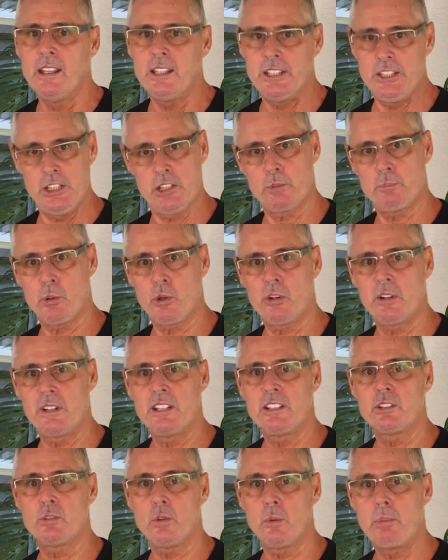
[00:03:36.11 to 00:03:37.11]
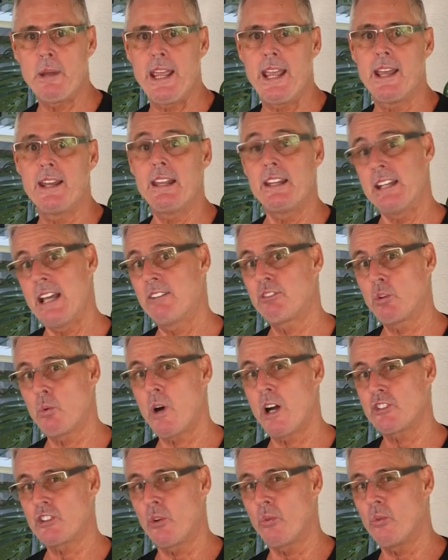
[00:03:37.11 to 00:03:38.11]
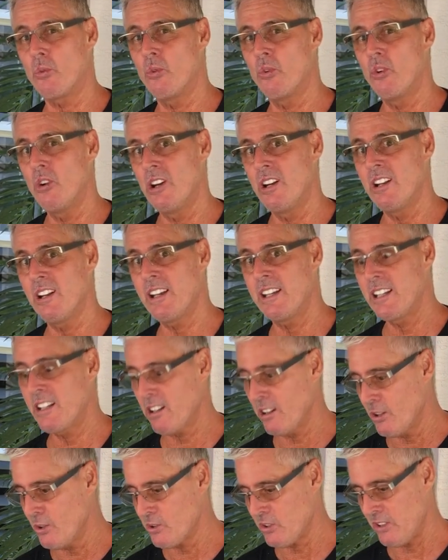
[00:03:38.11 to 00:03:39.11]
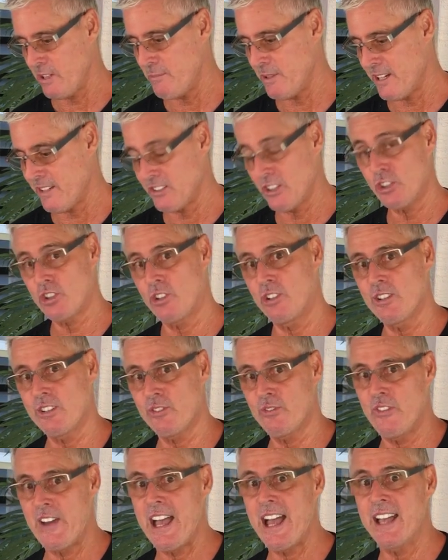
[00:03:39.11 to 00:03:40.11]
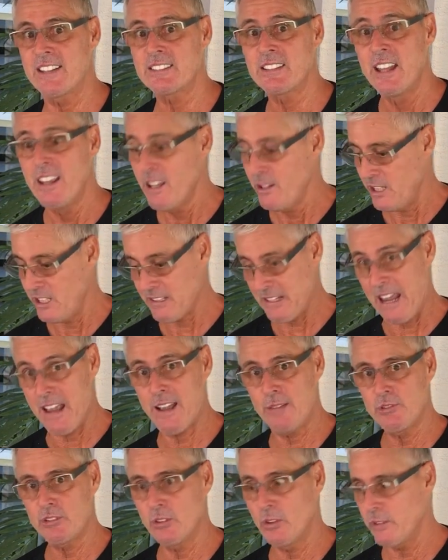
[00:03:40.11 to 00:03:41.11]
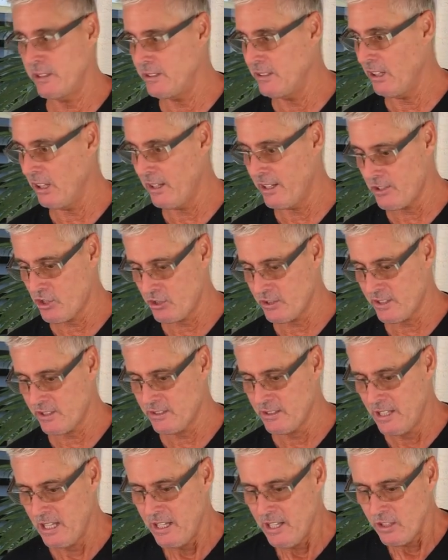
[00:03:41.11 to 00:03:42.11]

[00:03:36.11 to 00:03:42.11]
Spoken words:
You just put it into a pan, and you have to watch it really closely because it turns fast. It's absolutely delicious.